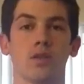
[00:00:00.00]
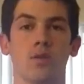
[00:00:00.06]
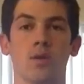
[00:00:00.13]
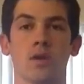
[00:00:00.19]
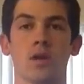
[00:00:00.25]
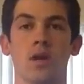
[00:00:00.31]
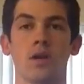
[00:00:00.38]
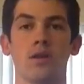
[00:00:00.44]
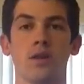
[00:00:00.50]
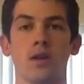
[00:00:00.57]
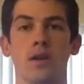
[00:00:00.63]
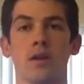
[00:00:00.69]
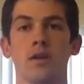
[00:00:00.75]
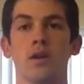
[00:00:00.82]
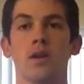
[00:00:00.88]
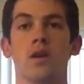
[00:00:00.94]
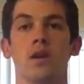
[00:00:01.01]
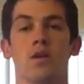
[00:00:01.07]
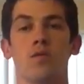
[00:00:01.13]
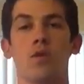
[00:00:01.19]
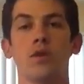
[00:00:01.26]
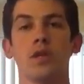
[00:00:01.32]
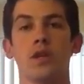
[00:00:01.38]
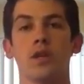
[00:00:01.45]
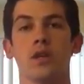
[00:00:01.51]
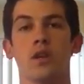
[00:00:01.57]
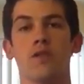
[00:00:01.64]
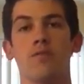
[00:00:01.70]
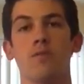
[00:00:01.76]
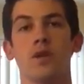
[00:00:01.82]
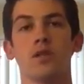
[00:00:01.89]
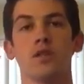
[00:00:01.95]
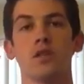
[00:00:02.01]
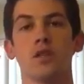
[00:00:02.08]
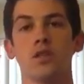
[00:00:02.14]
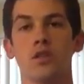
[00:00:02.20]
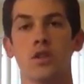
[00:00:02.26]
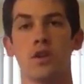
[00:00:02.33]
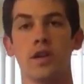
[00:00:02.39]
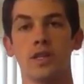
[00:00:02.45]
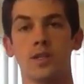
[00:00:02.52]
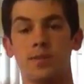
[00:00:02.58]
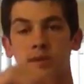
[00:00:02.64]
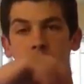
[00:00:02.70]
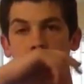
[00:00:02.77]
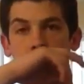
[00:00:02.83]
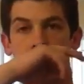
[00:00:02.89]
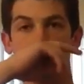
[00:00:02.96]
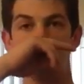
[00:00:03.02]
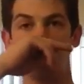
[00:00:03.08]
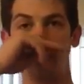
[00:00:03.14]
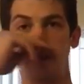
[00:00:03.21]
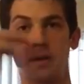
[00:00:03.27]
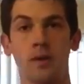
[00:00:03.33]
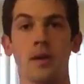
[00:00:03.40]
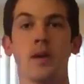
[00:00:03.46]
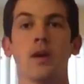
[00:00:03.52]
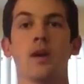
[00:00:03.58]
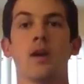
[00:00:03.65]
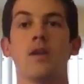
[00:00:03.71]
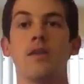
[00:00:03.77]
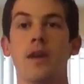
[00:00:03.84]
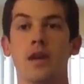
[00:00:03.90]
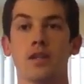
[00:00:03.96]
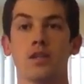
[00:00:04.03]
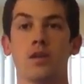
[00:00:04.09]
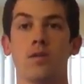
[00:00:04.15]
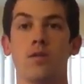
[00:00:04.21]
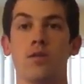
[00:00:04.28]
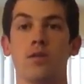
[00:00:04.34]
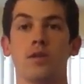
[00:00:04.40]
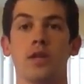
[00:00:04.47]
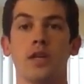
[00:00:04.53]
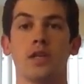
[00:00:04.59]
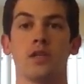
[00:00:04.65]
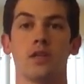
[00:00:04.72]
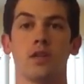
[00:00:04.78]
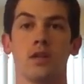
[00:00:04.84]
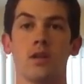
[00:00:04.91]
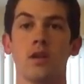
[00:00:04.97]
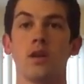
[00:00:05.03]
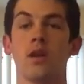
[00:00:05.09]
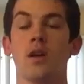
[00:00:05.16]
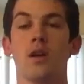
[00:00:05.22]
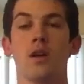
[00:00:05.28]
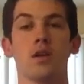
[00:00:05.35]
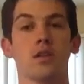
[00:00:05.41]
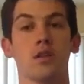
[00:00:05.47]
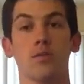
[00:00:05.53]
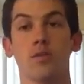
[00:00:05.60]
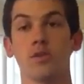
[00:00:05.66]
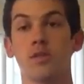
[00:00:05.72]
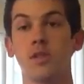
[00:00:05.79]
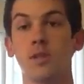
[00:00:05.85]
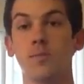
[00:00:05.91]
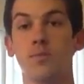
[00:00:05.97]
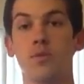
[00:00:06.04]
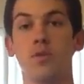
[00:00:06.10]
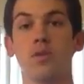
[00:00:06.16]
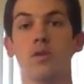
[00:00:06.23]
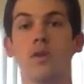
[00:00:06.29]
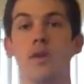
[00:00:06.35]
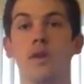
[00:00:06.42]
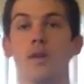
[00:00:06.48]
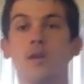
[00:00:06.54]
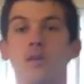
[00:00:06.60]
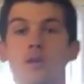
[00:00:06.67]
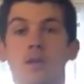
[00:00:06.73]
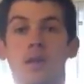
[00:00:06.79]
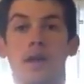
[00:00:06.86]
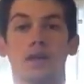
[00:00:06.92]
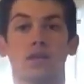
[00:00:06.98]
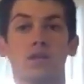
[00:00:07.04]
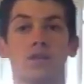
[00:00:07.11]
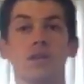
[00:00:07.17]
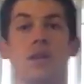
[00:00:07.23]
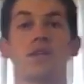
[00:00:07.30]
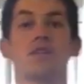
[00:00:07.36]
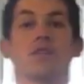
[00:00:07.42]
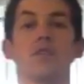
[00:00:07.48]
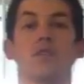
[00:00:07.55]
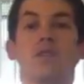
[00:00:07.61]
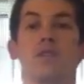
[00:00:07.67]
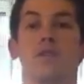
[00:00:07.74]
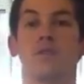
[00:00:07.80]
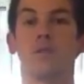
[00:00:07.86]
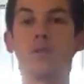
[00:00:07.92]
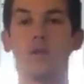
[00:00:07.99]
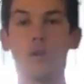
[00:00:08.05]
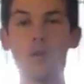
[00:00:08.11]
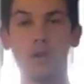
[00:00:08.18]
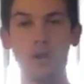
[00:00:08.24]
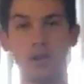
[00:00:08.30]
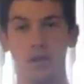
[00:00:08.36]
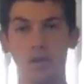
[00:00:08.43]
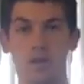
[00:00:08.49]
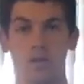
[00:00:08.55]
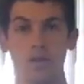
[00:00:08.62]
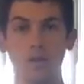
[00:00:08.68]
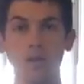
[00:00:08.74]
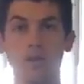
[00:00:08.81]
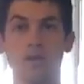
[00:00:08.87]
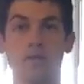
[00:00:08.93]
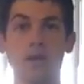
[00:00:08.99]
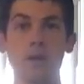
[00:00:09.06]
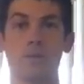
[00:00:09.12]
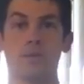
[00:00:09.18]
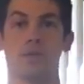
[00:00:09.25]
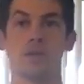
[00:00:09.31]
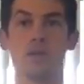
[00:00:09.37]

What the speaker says: to work on the rotator cuff musculature and specifically the external rotation. So the most simple exercise you can do, grabbing